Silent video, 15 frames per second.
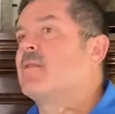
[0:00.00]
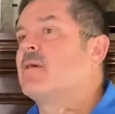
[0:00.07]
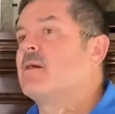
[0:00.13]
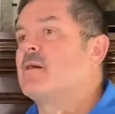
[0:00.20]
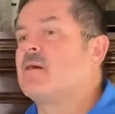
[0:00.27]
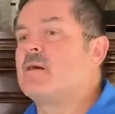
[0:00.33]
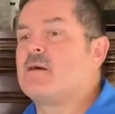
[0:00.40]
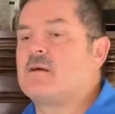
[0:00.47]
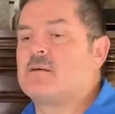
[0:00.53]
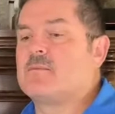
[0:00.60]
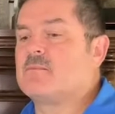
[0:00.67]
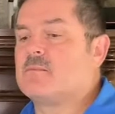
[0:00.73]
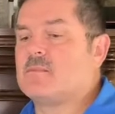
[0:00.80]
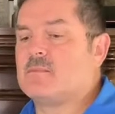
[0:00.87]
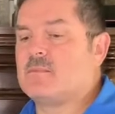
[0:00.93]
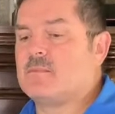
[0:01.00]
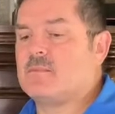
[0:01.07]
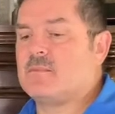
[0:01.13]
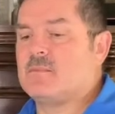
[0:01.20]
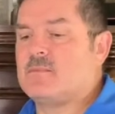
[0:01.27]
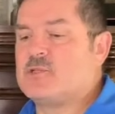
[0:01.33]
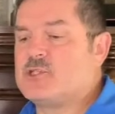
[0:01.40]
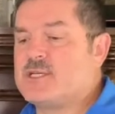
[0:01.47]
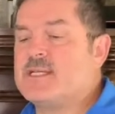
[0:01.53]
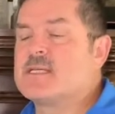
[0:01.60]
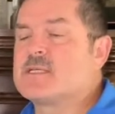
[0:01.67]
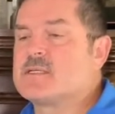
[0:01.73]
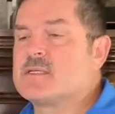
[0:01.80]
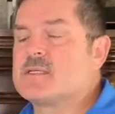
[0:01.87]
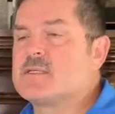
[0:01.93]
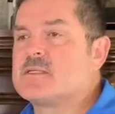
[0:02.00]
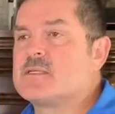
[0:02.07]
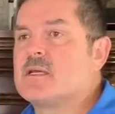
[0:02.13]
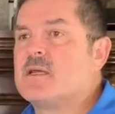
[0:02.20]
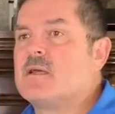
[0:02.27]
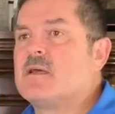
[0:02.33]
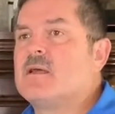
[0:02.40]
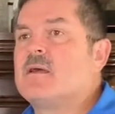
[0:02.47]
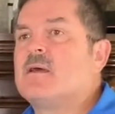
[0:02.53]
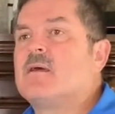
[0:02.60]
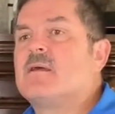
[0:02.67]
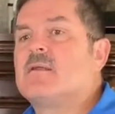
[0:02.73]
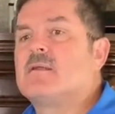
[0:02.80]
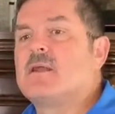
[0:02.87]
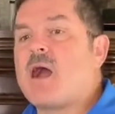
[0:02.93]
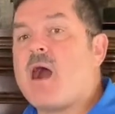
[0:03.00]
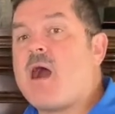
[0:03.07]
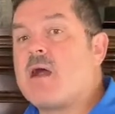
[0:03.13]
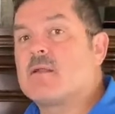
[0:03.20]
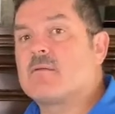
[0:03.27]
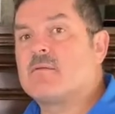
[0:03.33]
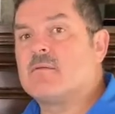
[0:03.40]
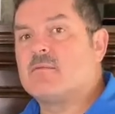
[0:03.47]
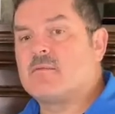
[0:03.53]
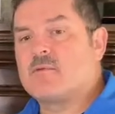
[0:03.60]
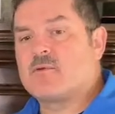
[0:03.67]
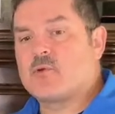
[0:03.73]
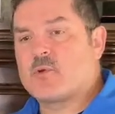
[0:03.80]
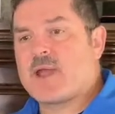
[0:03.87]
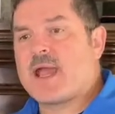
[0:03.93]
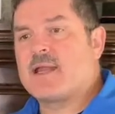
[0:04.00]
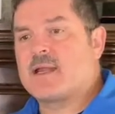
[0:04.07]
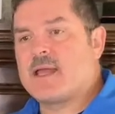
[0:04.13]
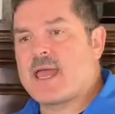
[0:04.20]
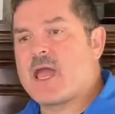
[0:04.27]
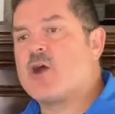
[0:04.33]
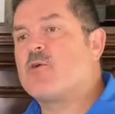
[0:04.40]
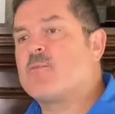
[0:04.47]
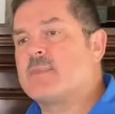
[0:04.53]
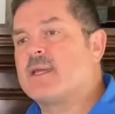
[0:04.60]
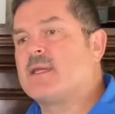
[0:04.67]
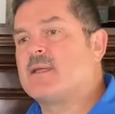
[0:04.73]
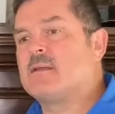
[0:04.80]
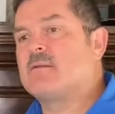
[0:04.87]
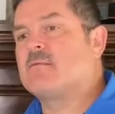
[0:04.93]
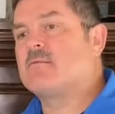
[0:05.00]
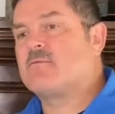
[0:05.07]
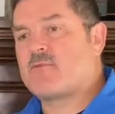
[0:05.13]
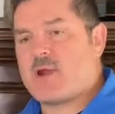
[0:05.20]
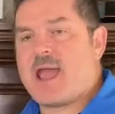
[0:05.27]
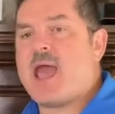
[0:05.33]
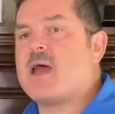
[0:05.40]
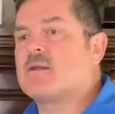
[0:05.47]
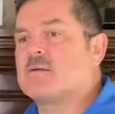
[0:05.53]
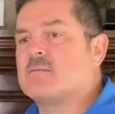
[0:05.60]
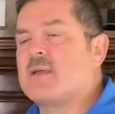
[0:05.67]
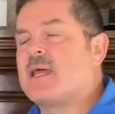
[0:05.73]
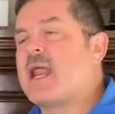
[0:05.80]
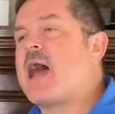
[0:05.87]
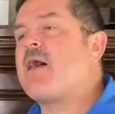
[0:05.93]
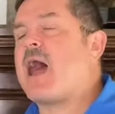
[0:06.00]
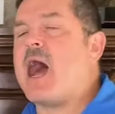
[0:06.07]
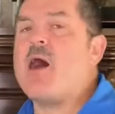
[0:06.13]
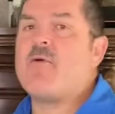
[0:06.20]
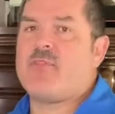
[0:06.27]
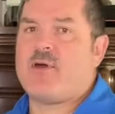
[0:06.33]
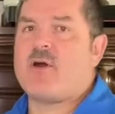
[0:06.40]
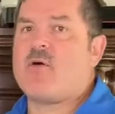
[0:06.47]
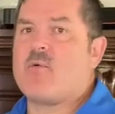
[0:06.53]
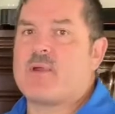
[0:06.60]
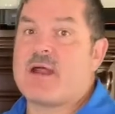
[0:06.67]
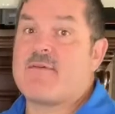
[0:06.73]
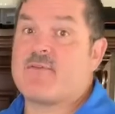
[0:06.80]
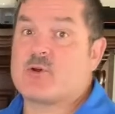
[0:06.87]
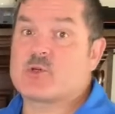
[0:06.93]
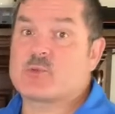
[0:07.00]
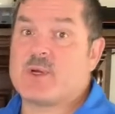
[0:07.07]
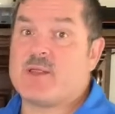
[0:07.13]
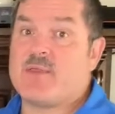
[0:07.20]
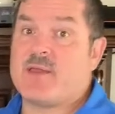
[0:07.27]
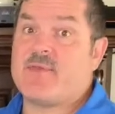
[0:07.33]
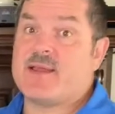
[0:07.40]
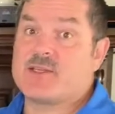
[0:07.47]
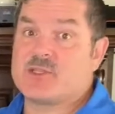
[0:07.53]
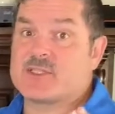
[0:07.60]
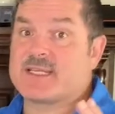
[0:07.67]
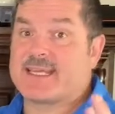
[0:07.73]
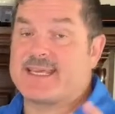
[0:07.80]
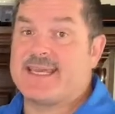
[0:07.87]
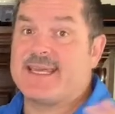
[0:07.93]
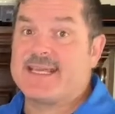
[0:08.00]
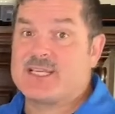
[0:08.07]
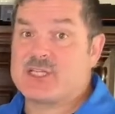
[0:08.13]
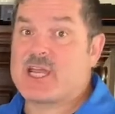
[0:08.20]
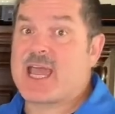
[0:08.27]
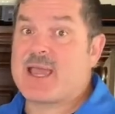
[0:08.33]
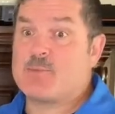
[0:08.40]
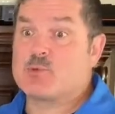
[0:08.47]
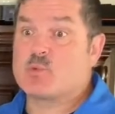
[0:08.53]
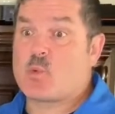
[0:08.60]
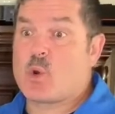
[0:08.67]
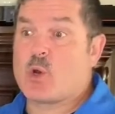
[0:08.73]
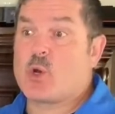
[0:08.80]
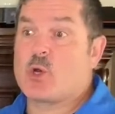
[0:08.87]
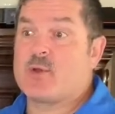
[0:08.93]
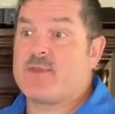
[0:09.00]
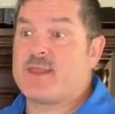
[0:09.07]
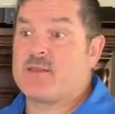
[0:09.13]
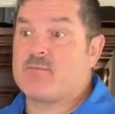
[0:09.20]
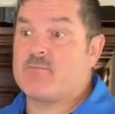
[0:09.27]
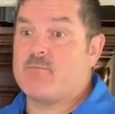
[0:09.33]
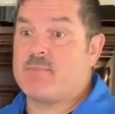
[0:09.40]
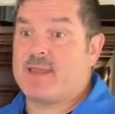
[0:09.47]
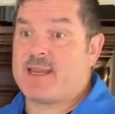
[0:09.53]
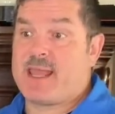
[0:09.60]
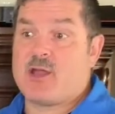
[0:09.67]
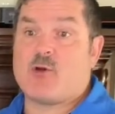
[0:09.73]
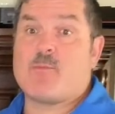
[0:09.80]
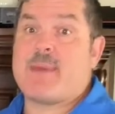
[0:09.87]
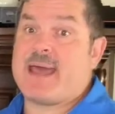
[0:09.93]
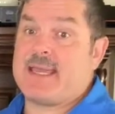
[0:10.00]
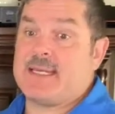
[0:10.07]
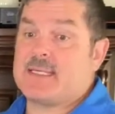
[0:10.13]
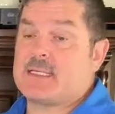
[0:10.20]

the Genesis, God created a helpmeet for Adam. And I thought when I first read that, that's just a King James word that meant helpmate.